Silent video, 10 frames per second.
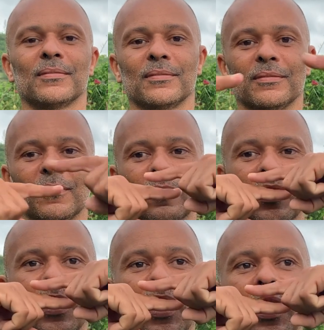
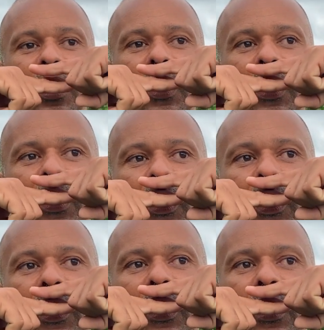Exercise number 1,
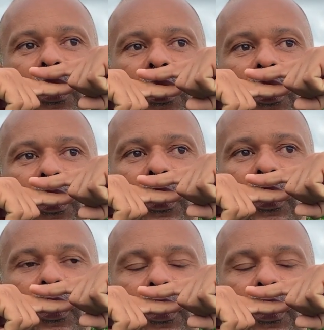soft palate neutral.